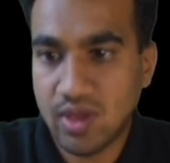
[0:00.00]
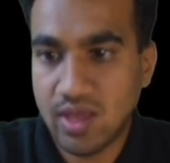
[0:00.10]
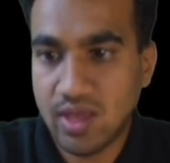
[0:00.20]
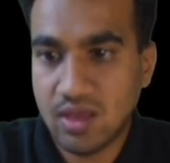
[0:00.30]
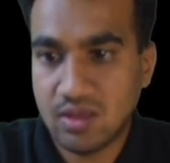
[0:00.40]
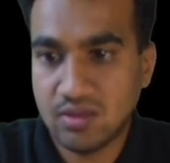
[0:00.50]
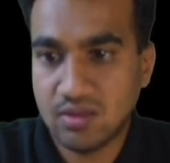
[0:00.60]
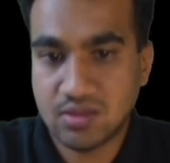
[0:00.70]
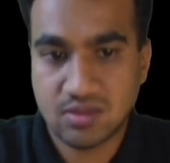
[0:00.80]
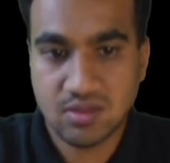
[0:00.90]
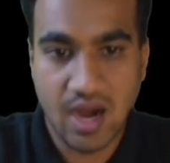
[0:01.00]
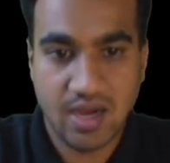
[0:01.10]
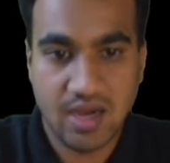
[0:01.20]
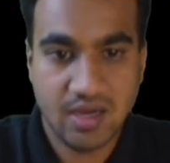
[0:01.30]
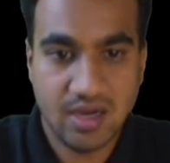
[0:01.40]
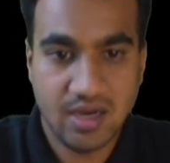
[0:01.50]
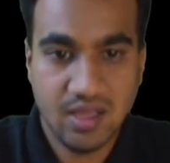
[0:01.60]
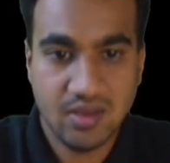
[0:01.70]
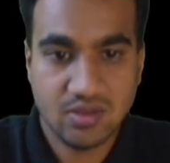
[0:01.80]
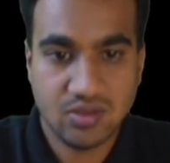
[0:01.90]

a in this identity,